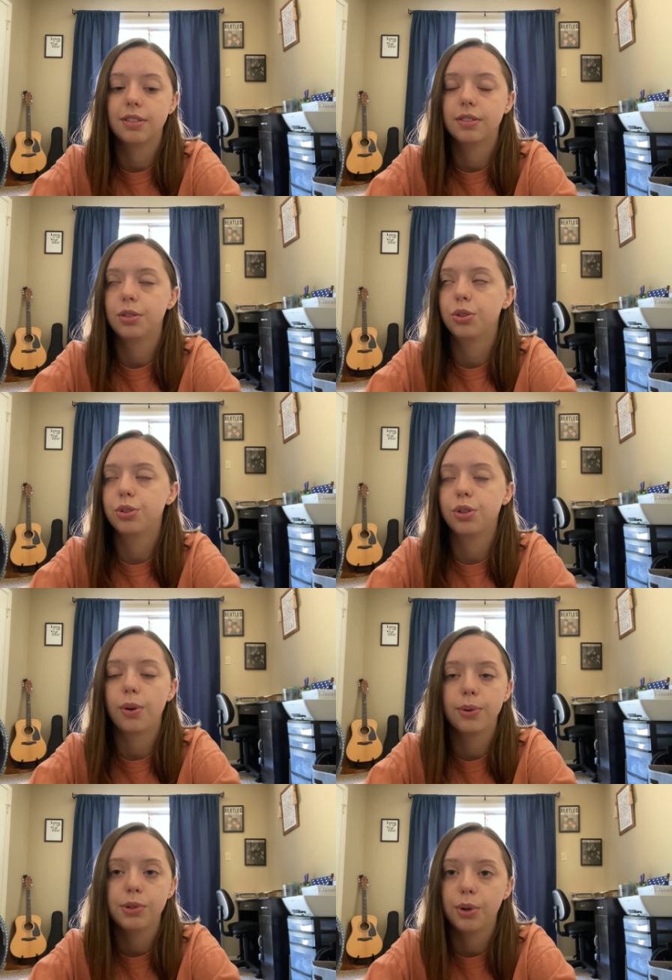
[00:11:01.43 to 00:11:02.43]

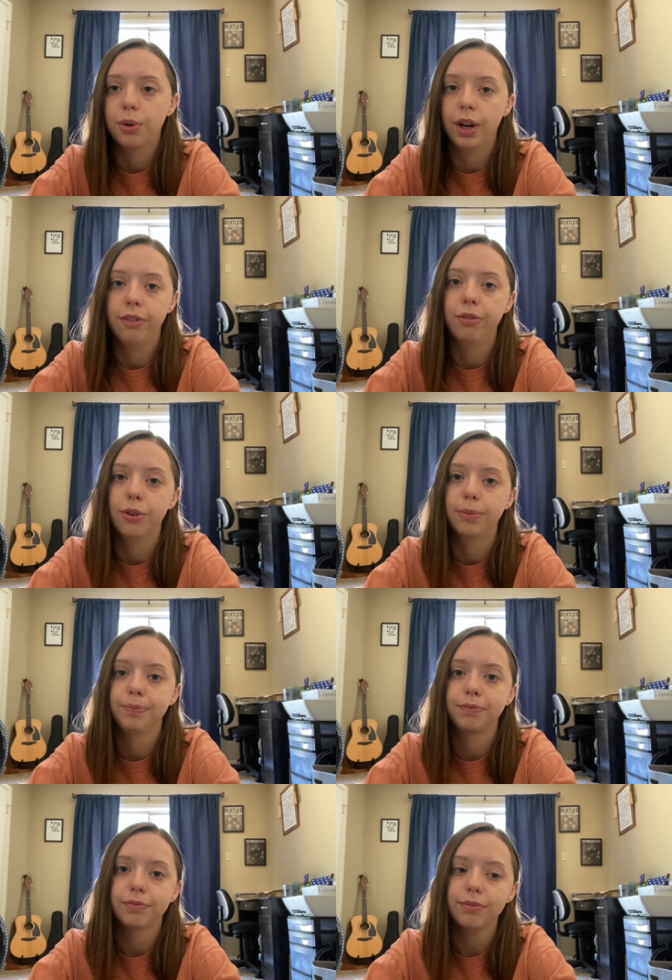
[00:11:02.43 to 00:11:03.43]
so, so grateful
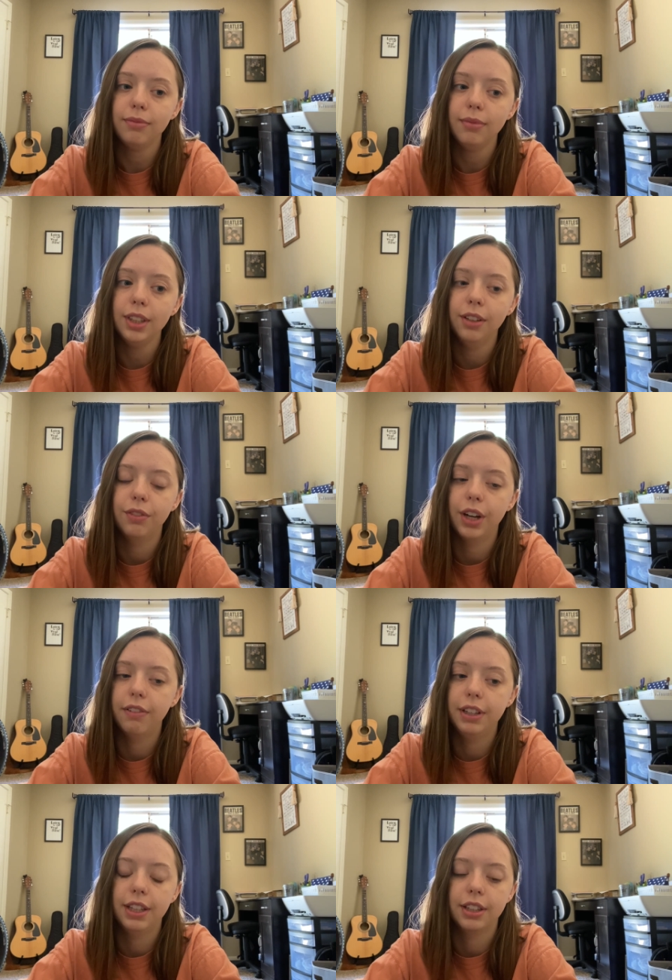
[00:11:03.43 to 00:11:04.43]
for
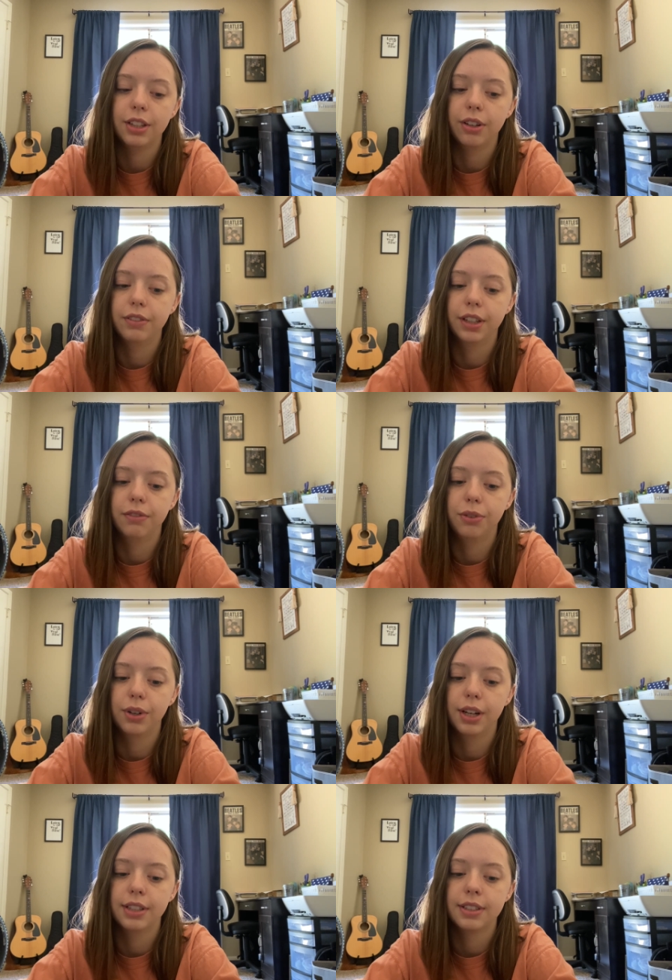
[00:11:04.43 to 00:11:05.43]
everything that y'all have done for
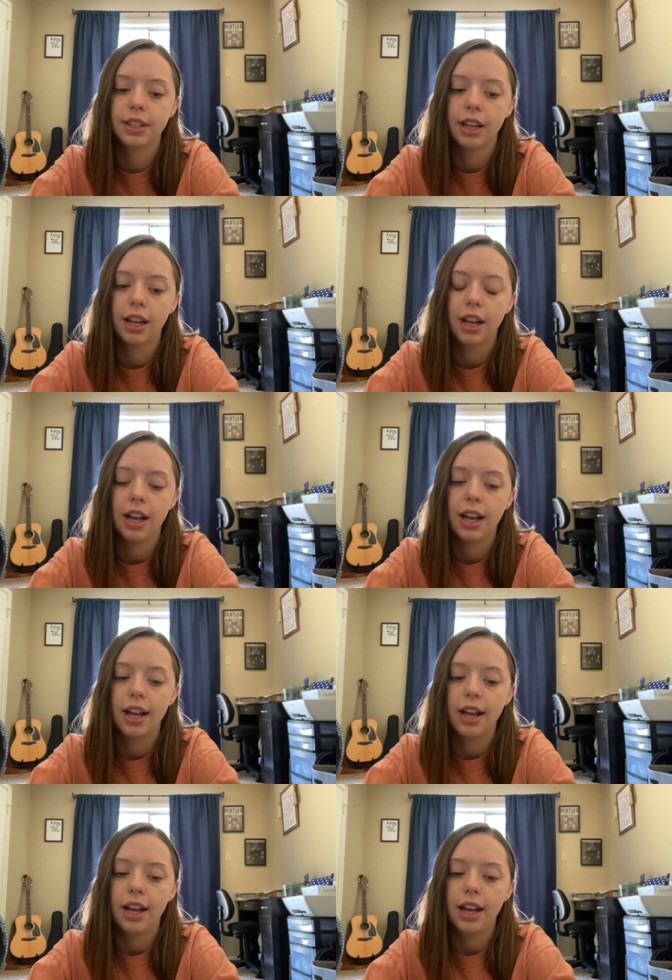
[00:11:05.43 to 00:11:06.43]
us.
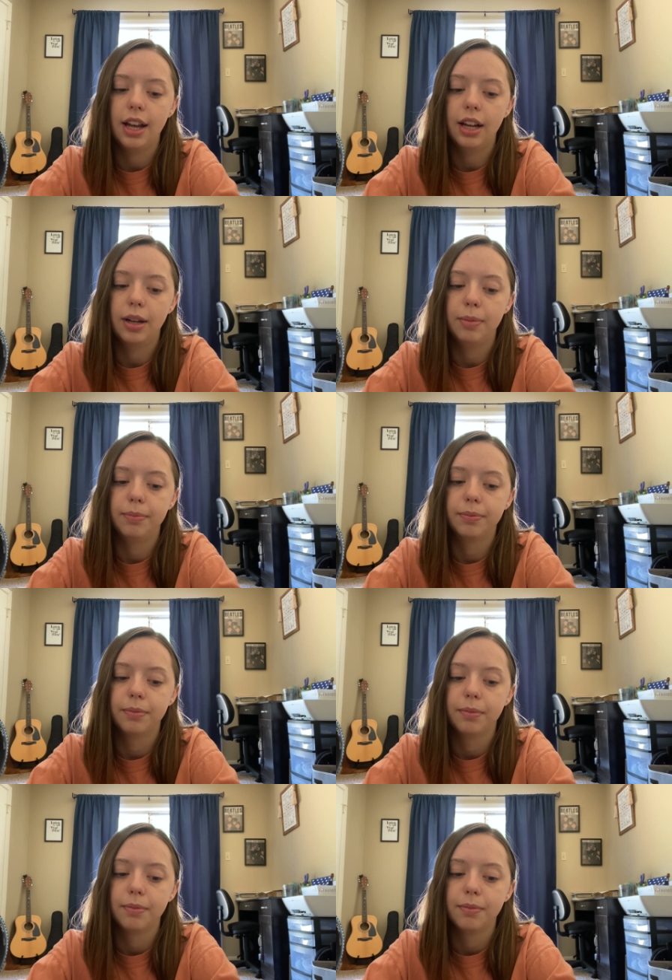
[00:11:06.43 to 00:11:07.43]
Um,
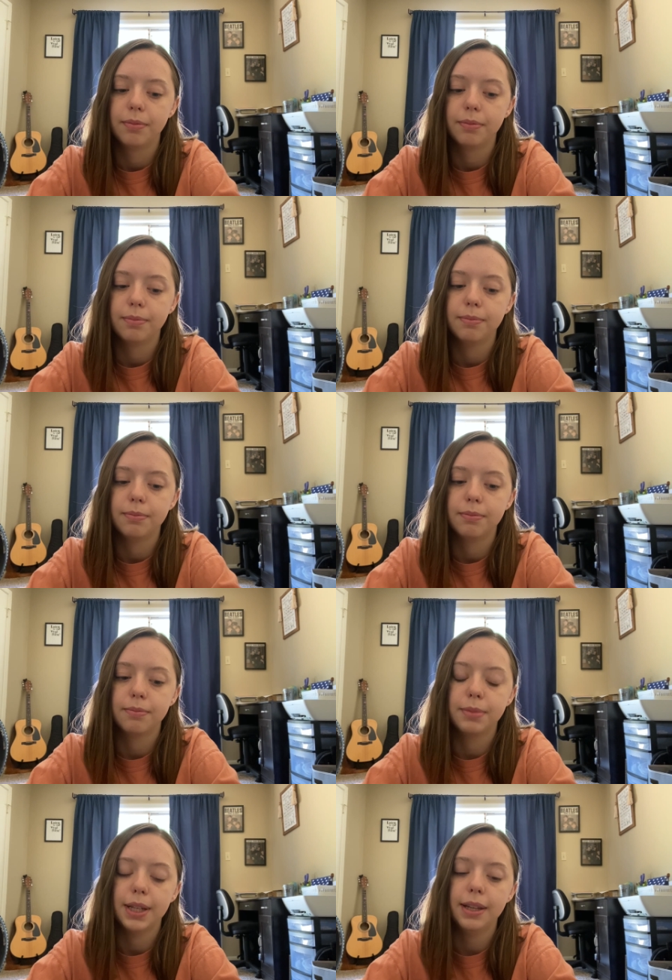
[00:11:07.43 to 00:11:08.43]

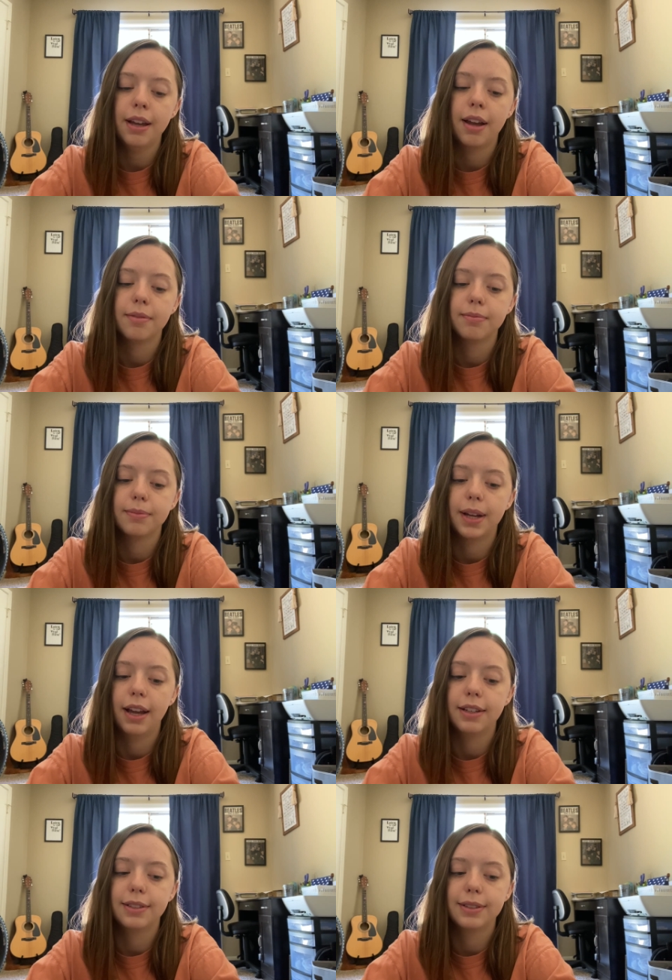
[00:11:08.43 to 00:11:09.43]
but yeah, I
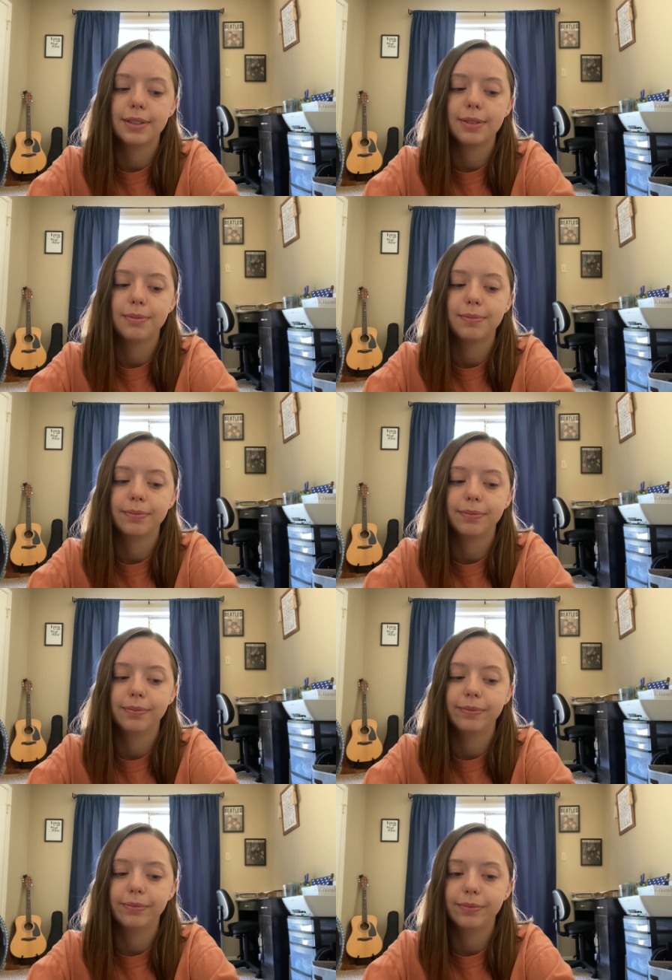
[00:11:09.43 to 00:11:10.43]
just
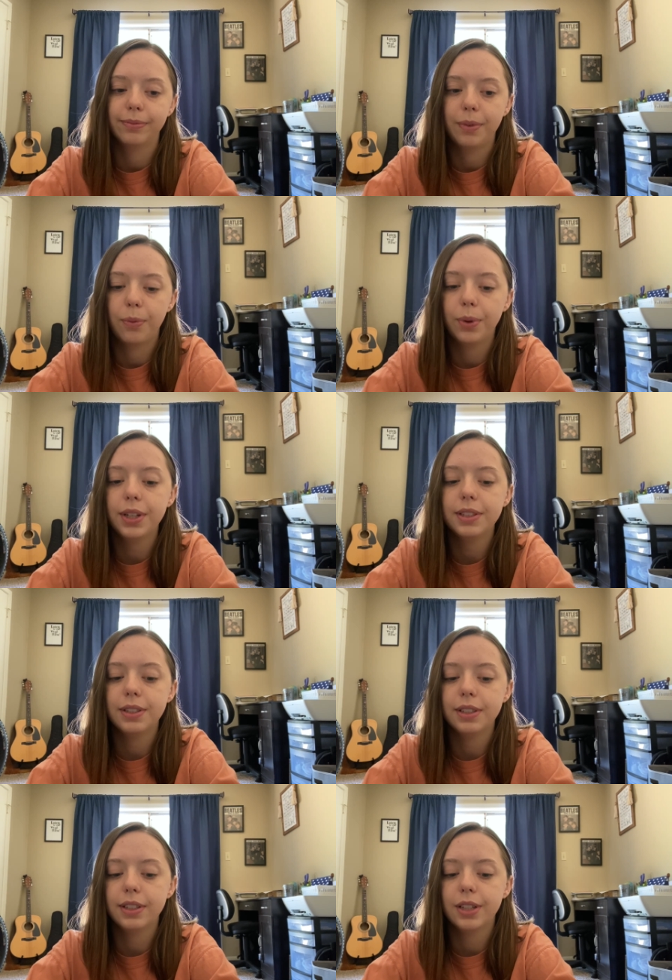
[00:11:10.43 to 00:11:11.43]
wanted
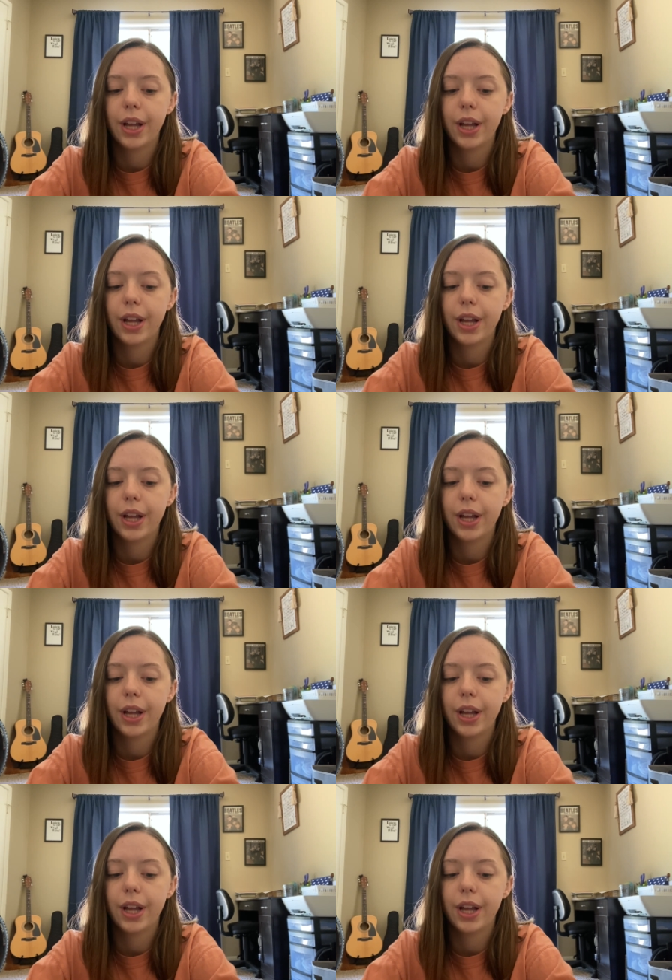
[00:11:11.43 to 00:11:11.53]
to